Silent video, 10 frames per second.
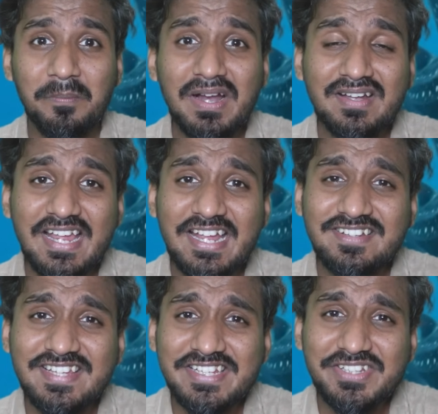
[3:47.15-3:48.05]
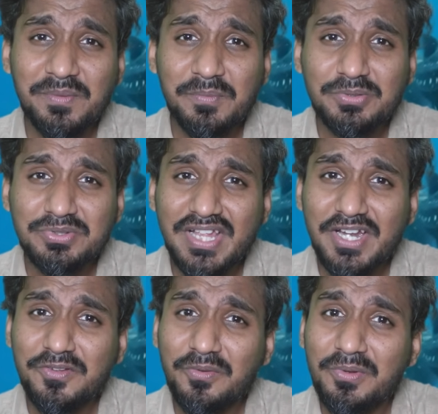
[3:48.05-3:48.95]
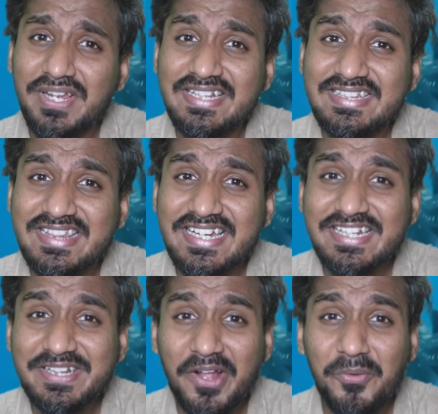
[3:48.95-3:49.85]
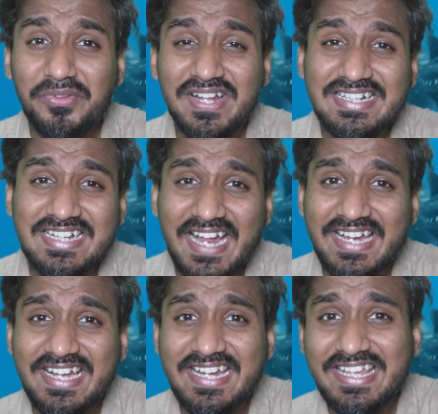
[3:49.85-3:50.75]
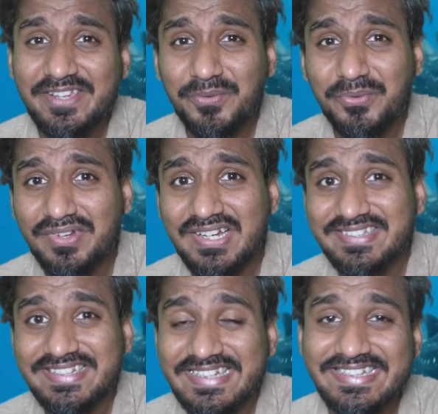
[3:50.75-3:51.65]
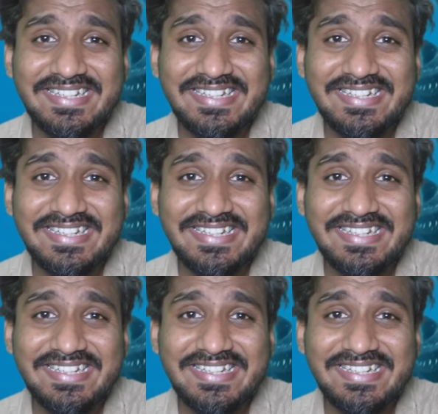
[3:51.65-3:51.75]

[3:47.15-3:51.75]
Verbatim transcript: but inside their mouth, there is only 3000 tiny useless teeth.